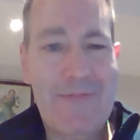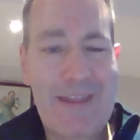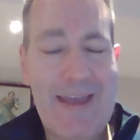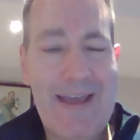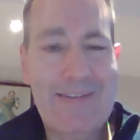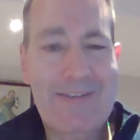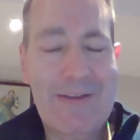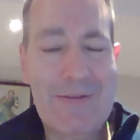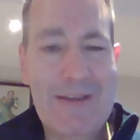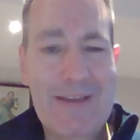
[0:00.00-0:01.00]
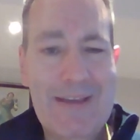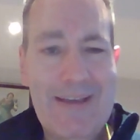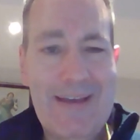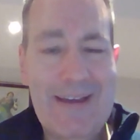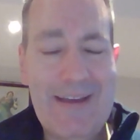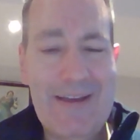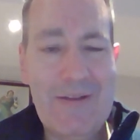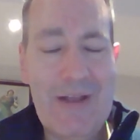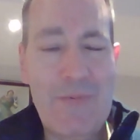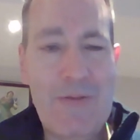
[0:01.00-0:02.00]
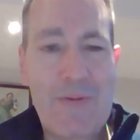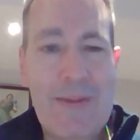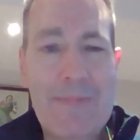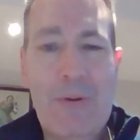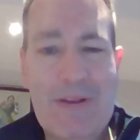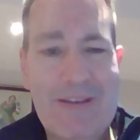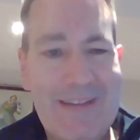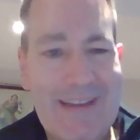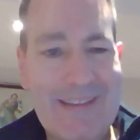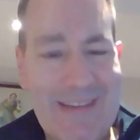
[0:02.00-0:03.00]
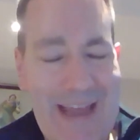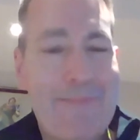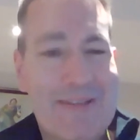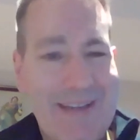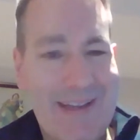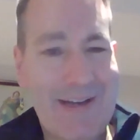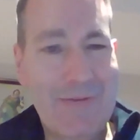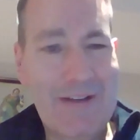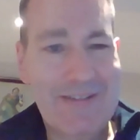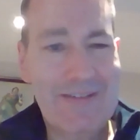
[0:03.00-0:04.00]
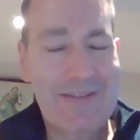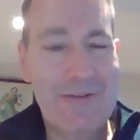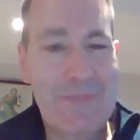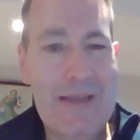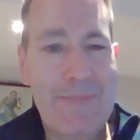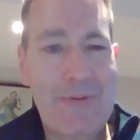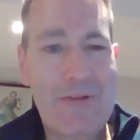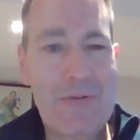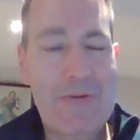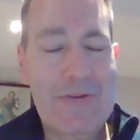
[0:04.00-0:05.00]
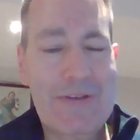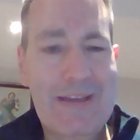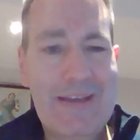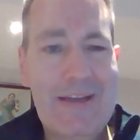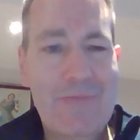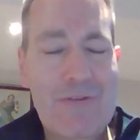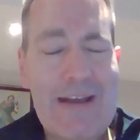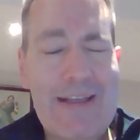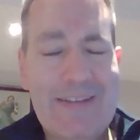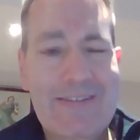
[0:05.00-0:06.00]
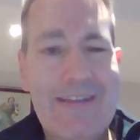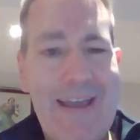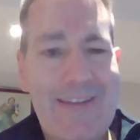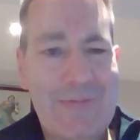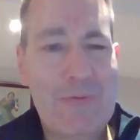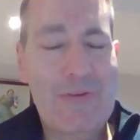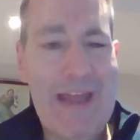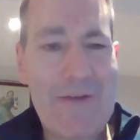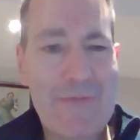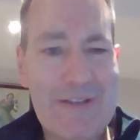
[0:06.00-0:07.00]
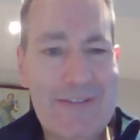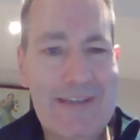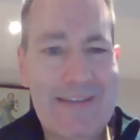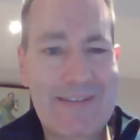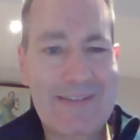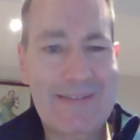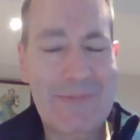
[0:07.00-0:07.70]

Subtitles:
for that. So, we would be pointing that particular risk to people who could really assess what that risk is.